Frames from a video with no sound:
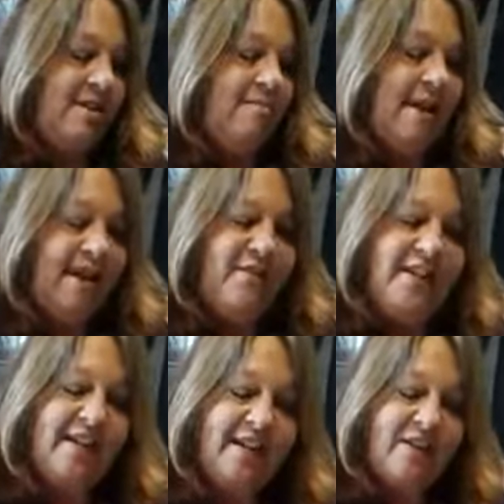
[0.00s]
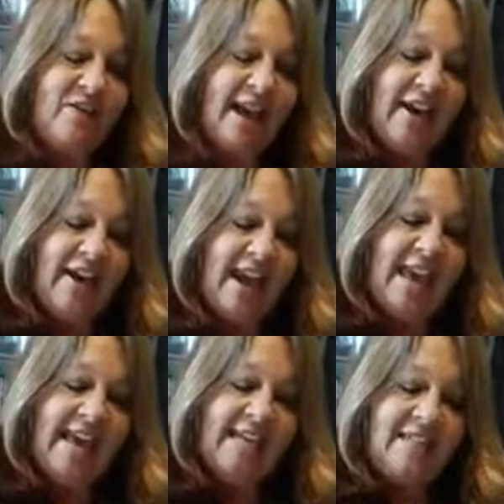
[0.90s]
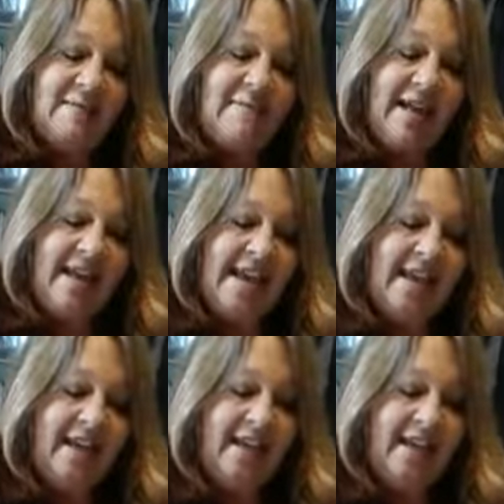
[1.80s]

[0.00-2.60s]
my Phoenix Fire and my